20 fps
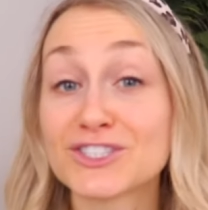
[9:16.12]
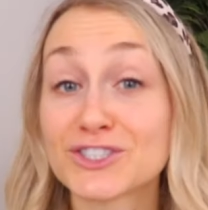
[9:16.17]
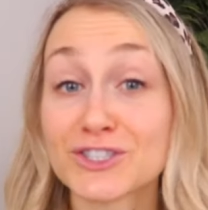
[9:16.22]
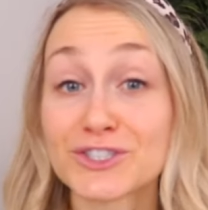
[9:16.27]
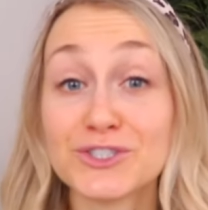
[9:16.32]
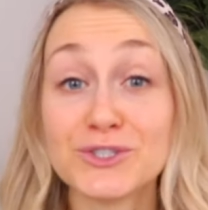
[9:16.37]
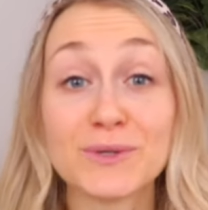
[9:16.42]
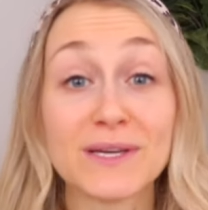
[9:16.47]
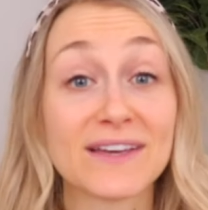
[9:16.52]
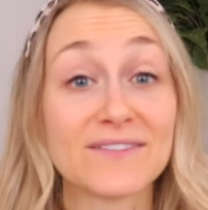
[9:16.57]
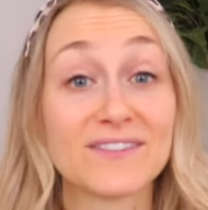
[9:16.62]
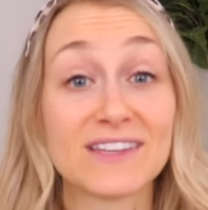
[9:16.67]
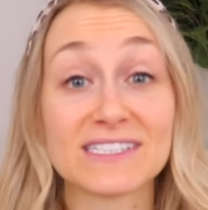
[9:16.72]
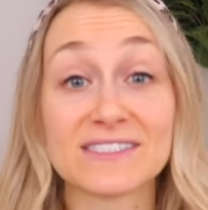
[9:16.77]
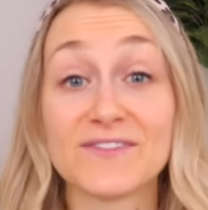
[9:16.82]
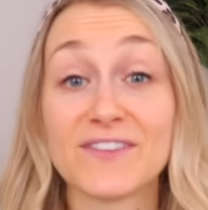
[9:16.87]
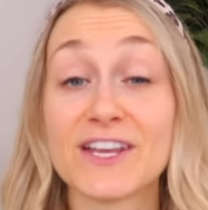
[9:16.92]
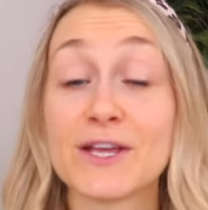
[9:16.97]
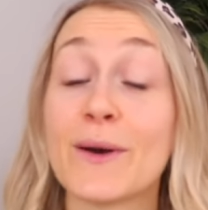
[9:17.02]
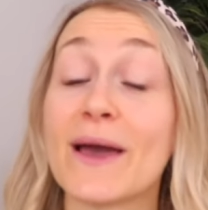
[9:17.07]
sure to give this
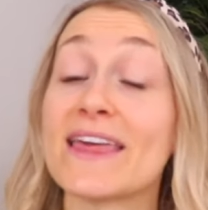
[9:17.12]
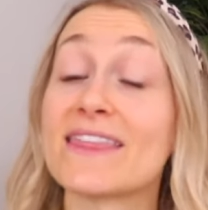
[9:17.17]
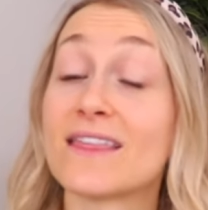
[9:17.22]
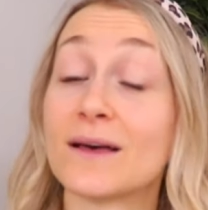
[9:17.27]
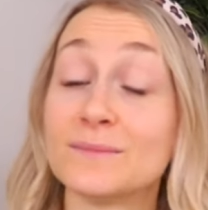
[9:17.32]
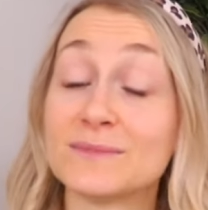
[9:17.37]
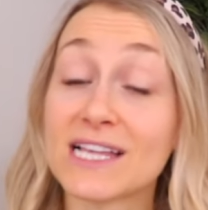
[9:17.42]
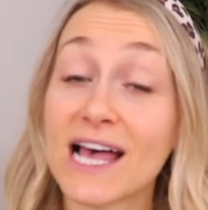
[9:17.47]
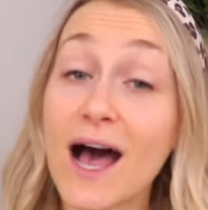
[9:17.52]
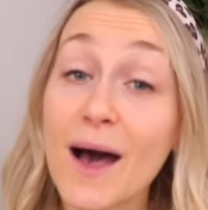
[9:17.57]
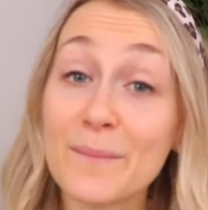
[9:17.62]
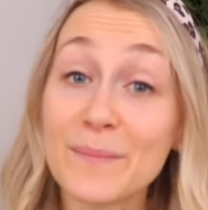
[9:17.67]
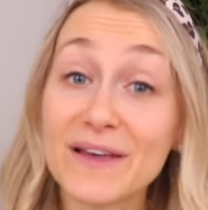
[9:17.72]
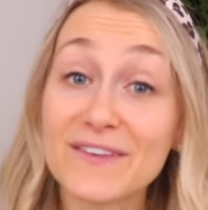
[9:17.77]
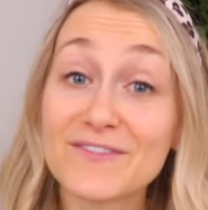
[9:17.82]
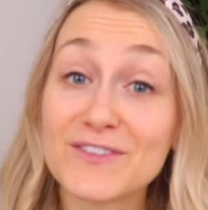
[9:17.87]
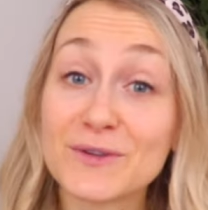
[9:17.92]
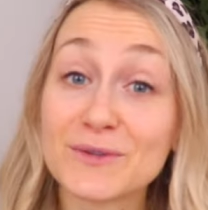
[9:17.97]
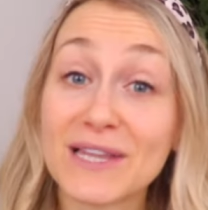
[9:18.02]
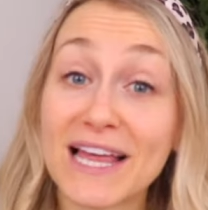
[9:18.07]
video a thumbs up
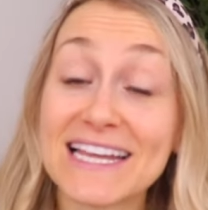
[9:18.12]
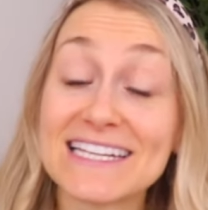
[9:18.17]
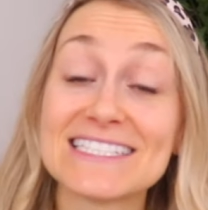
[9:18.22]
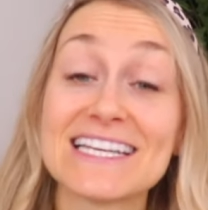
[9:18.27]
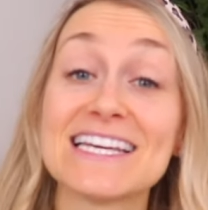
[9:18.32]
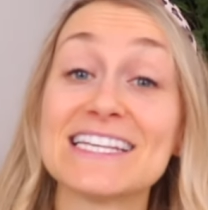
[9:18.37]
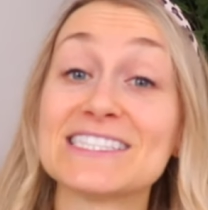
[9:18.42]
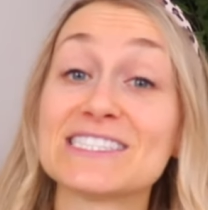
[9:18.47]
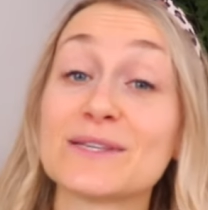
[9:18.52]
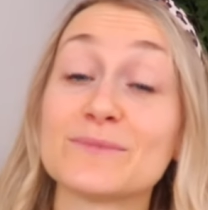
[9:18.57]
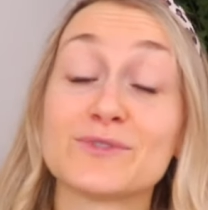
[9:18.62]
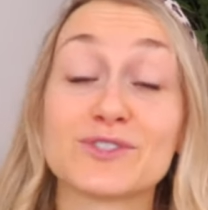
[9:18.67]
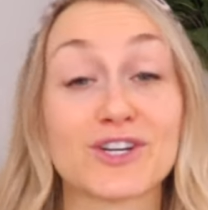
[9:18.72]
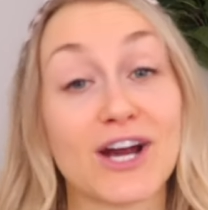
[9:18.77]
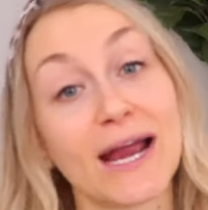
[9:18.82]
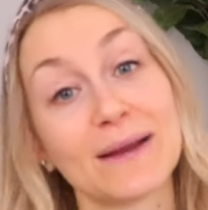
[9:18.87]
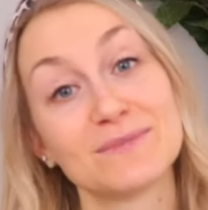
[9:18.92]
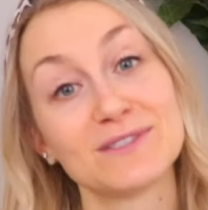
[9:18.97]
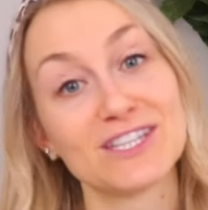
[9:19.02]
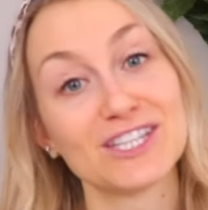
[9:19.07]
if you liked it and
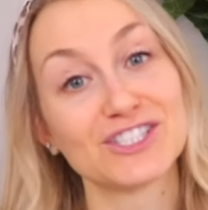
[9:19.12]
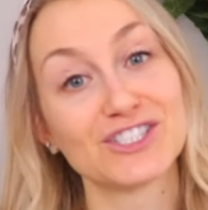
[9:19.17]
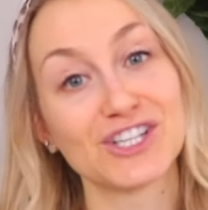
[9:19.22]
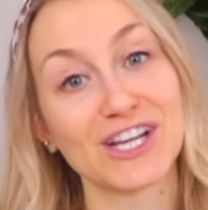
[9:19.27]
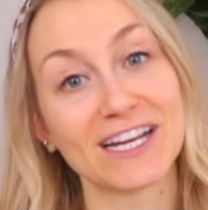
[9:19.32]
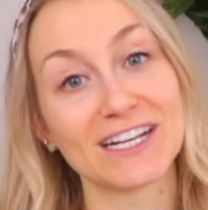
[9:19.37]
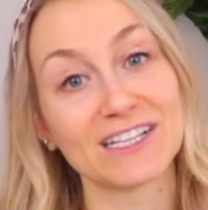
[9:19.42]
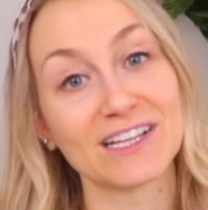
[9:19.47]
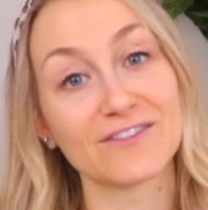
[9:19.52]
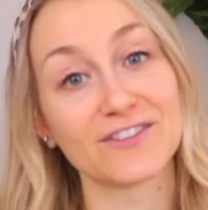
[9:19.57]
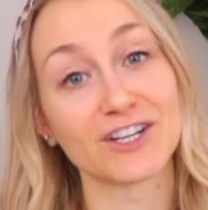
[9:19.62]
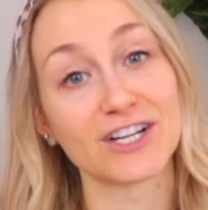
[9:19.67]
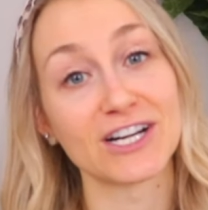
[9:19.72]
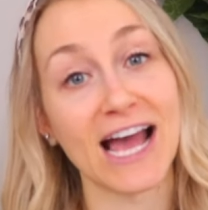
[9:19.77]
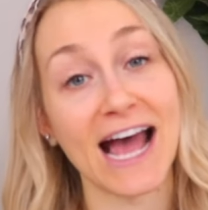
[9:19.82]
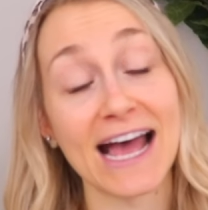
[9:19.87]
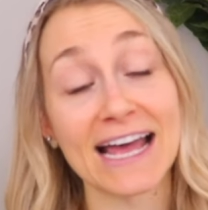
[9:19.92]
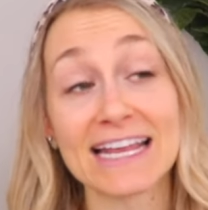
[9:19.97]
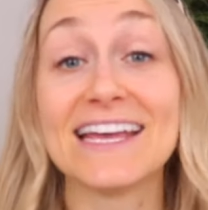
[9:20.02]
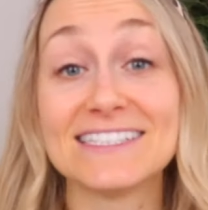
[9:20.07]
subscribe to the channel if you're
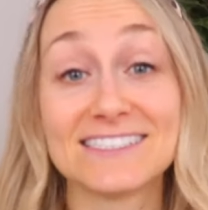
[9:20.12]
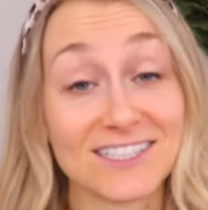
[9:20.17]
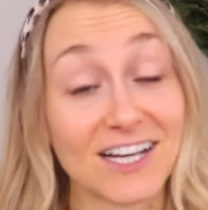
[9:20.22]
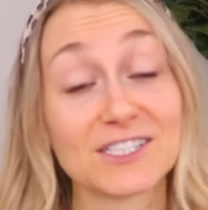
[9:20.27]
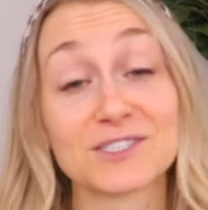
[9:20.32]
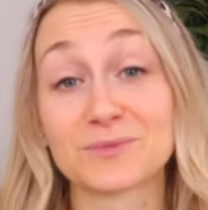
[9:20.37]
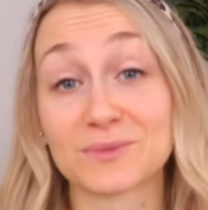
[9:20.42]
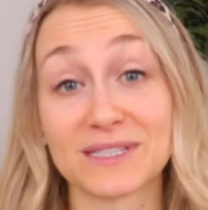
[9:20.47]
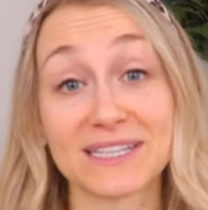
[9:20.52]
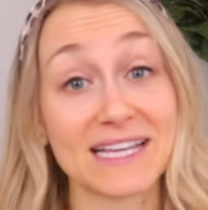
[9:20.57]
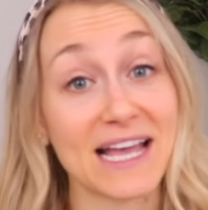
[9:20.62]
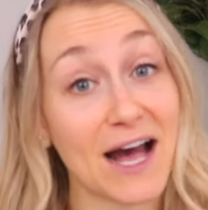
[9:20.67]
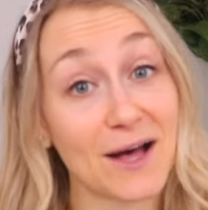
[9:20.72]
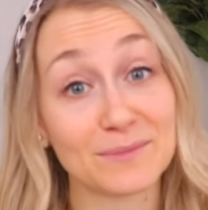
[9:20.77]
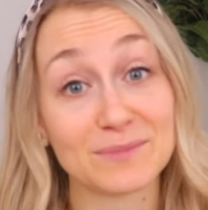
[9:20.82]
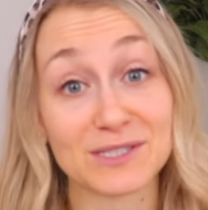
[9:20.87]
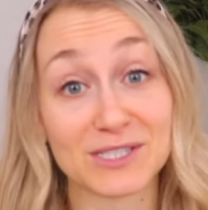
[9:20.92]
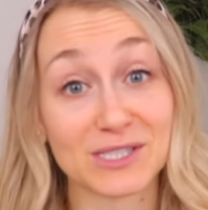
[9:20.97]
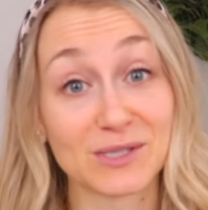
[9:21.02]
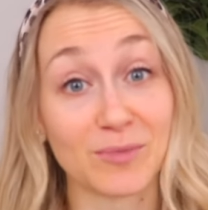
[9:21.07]
not. It does does really
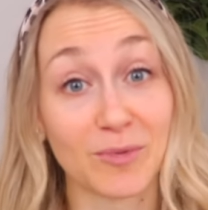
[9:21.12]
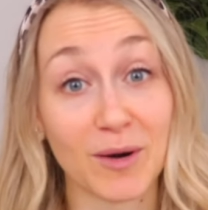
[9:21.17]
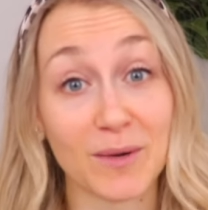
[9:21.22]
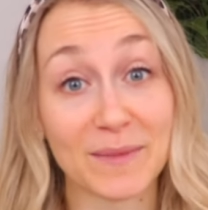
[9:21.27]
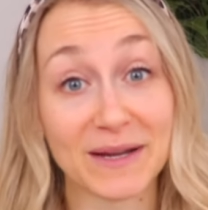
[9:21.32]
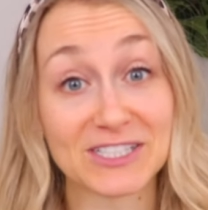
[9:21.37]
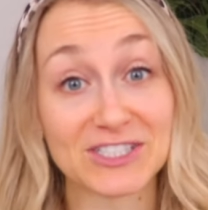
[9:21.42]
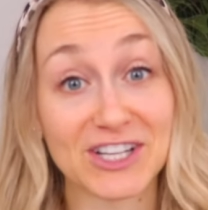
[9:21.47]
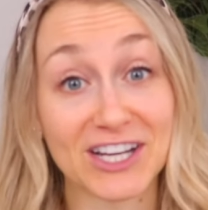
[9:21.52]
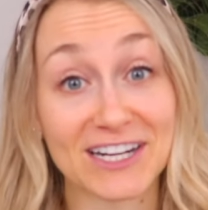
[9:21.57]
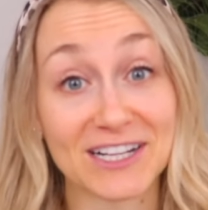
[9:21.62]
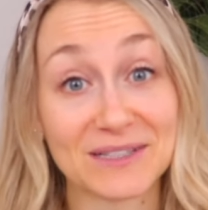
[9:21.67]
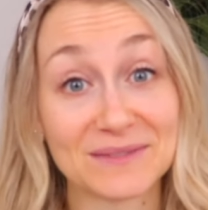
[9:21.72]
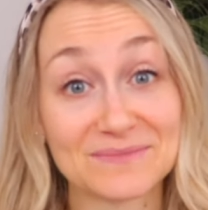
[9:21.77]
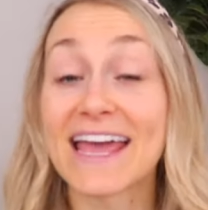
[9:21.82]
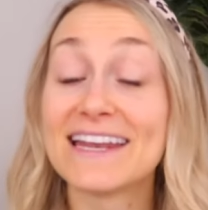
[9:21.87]
help to support my channel.